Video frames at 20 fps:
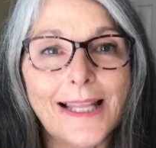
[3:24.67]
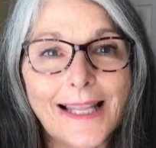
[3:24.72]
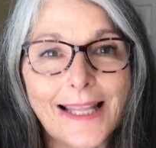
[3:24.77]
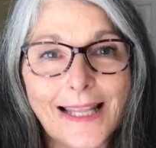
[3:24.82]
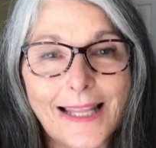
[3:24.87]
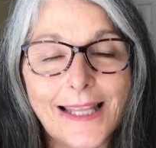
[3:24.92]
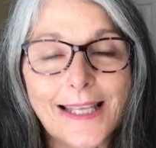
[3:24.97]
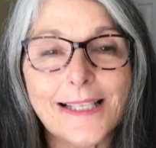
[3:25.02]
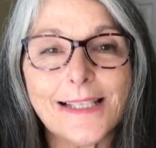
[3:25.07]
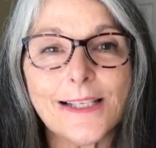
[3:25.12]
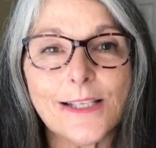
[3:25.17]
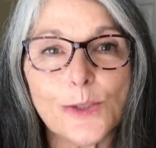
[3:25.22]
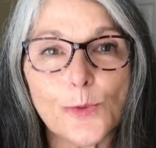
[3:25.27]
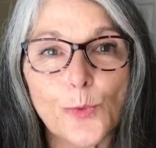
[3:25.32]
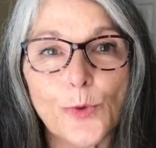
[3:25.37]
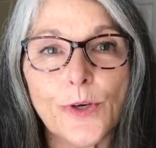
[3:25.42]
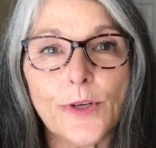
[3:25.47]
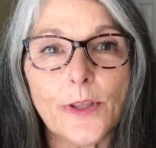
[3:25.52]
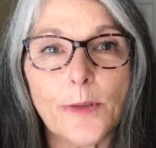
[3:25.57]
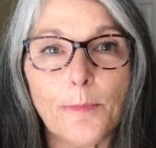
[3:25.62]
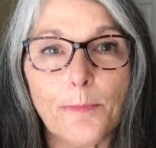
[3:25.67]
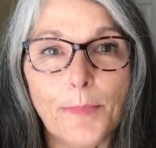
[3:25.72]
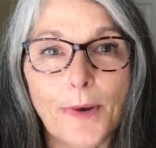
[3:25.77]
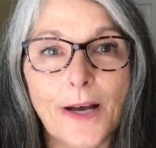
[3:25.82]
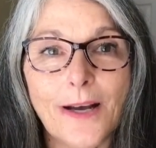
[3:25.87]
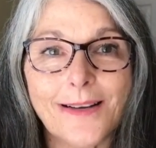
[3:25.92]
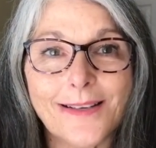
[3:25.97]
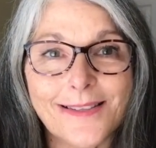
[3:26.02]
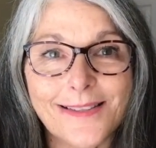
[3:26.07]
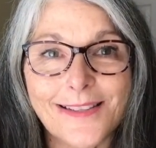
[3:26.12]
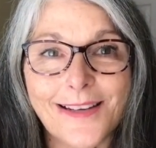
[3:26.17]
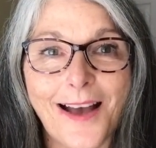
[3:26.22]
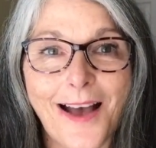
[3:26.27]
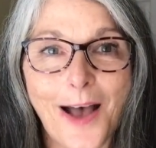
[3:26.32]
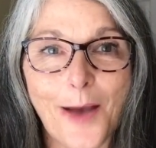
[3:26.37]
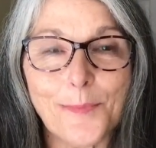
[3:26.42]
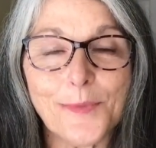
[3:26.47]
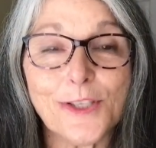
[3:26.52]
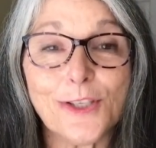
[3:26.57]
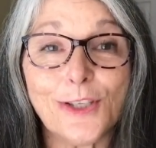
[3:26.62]
This is where the buck
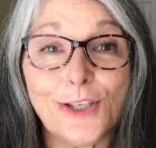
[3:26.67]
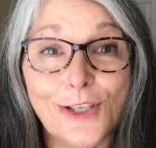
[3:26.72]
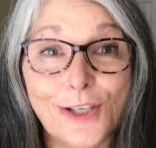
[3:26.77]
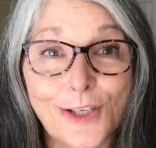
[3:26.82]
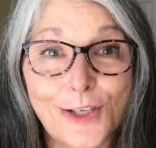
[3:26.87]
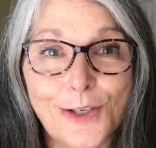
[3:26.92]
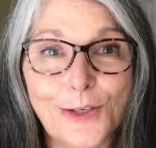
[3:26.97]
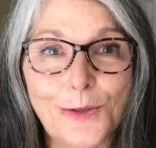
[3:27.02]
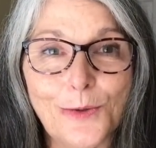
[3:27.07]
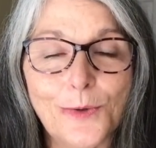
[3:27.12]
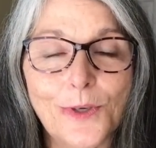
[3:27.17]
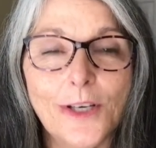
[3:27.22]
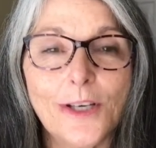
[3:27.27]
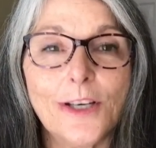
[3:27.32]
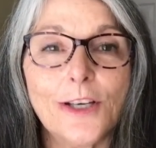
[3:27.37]
stops. You.